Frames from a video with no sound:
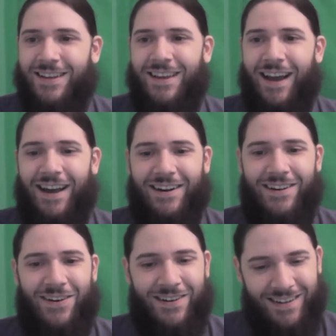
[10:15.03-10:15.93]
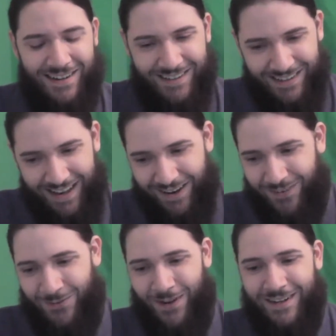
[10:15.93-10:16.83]
I don't know,
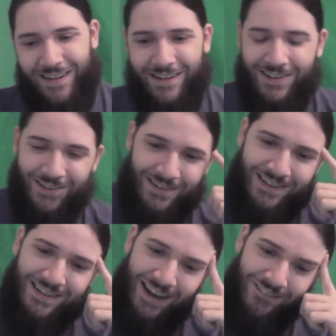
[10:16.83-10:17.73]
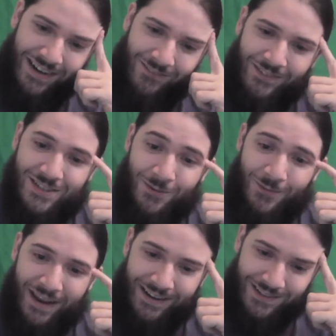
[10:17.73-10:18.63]
everyone included. I mean,
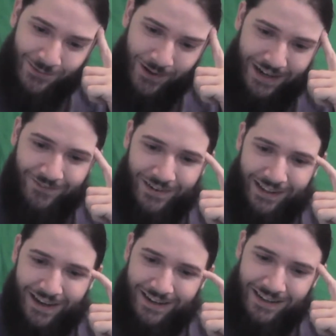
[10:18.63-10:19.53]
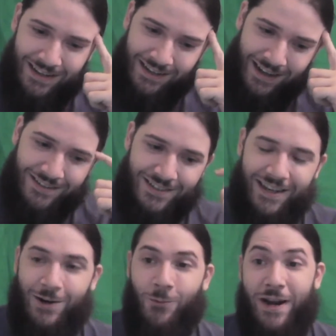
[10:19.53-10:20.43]
Superman is white, but like not just
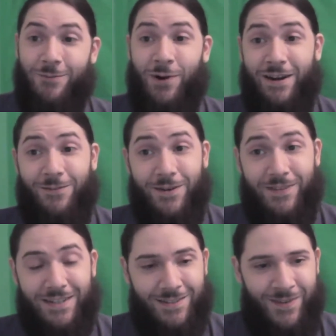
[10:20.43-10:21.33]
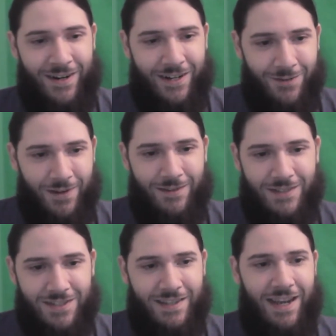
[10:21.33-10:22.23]
like white bread 50s America, but
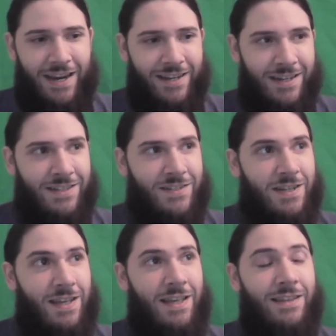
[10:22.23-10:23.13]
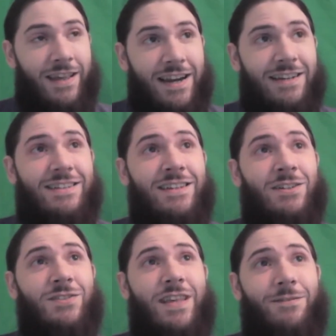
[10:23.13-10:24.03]
just the ideals
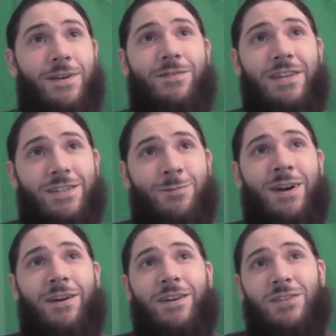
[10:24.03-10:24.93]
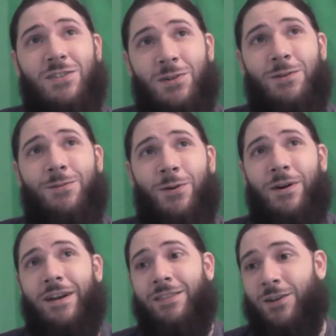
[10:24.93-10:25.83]
that 50s America stood for
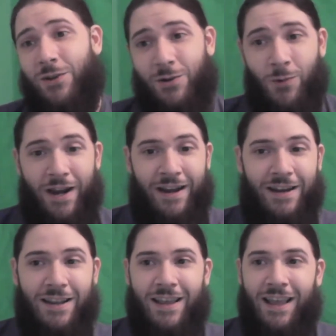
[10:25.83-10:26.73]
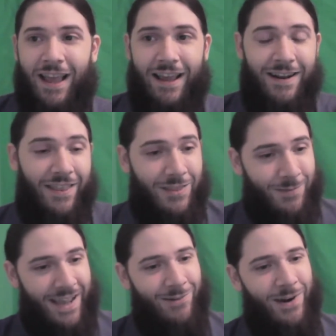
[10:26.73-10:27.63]
in the good way and not the
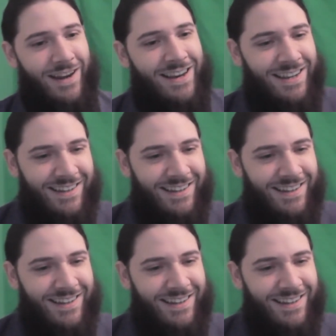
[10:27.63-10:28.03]
bad way.